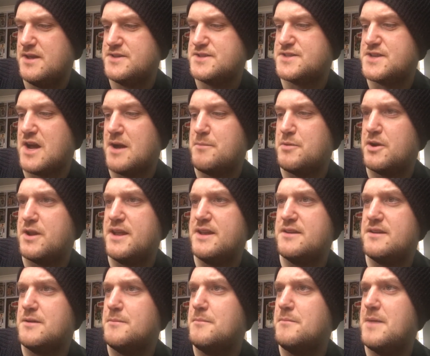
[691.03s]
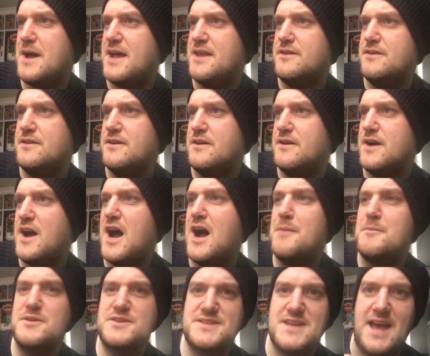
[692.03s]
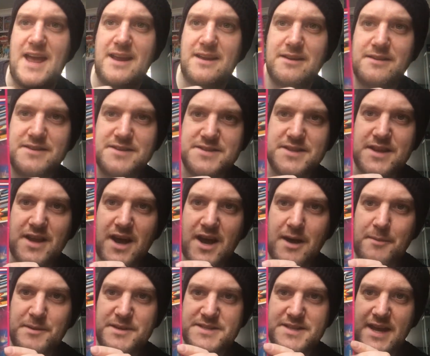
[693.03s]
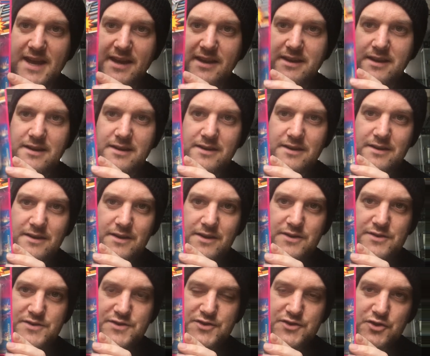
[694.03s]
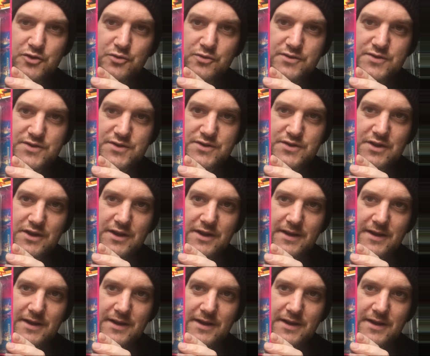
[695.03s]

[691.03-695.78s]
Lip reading: Star Brigade Commander. Armor Tech. These are the Armor Tech suits.